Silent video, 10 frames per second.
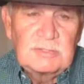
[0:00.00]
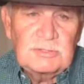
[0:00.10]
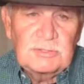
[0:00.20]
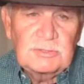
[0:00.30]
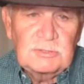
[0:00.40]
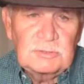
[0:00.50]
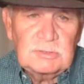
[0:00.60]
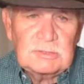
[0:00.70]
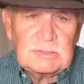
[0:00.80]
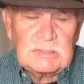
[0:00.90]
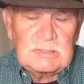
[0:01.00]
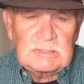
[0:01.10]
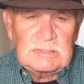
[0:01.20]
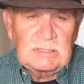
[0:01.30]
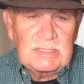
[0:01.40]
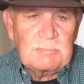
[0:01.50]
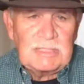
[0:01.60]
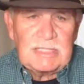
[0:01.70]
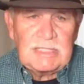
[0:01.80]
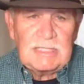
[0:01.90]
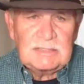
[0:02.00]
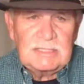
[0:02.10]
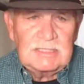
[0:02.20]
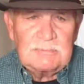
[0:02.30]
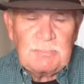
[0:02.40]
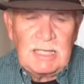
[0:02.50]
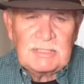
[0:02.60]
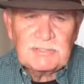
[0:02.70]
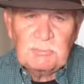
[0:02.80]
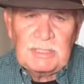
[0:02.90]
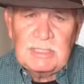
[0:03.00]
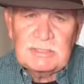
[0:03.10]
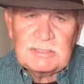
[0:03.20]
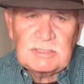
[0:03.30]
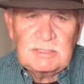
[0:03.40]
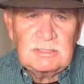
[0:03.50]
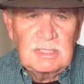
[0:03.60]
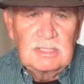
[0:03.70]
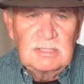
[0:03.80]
to eliminate any possibility